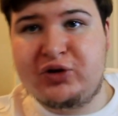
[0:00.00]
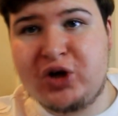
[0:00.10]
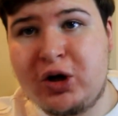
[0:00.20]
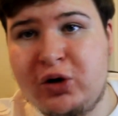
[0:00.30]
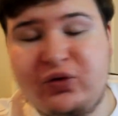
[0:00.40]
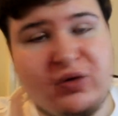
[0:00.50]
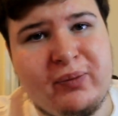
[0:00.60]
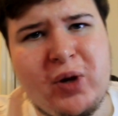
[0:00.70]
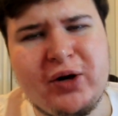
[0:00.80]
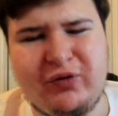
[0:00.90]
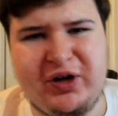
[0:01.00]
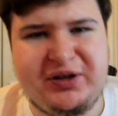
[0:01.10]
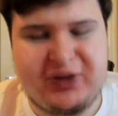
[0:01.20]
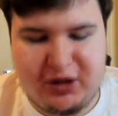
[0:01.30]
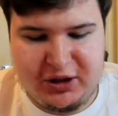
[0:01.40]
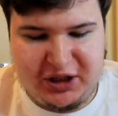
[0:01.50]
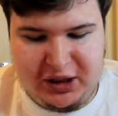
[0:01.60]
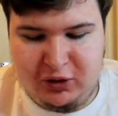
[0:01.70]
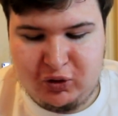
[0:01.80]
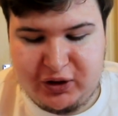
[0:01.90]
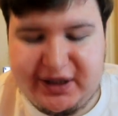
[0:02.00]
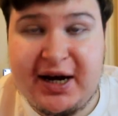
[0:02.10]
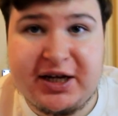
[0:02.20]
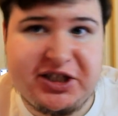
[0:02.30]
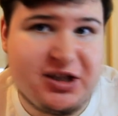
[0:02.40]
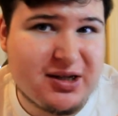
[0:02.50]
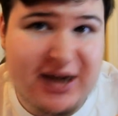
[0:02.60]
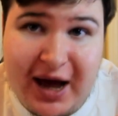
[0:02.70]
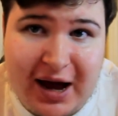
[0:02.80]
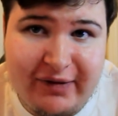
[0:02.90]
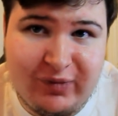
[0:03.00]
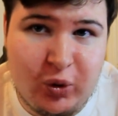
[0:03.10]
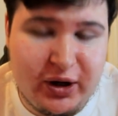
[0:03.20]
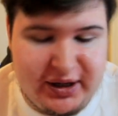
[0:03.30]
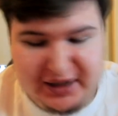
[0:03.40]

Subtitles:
So from my research, it looks like it actually doesn't have an